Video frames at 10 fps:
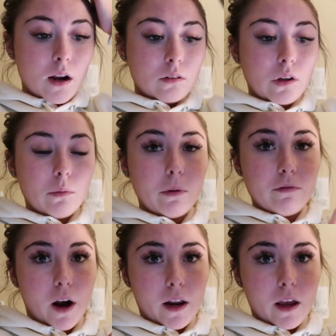and a little bit
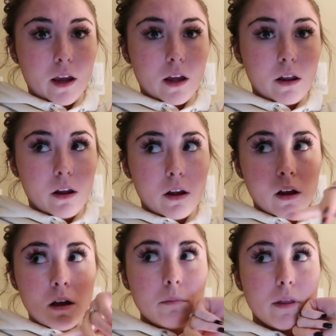Friday.
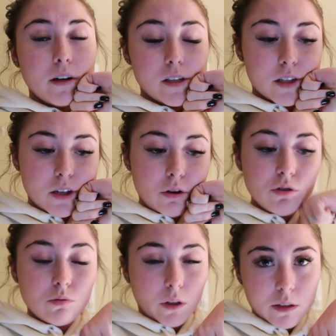But then the snow
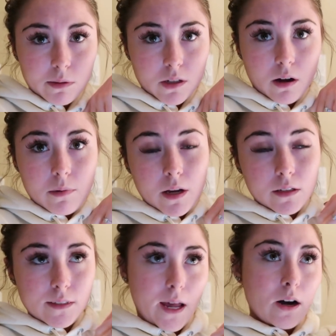is really supposed to come
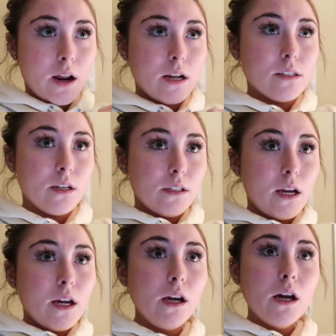in Saturday and
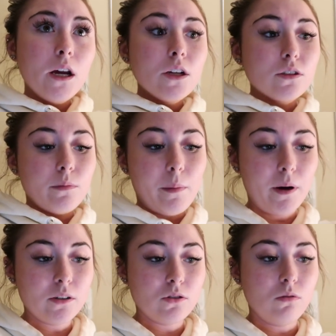Sunday. So my
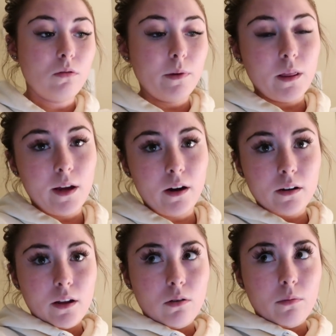parents don't want me
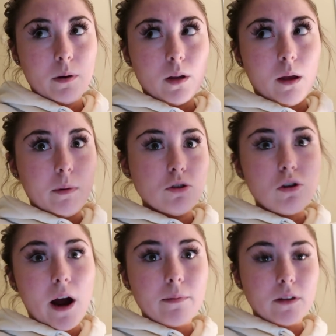there. They don't want me to like be
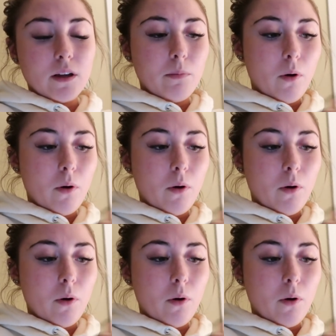trapped in the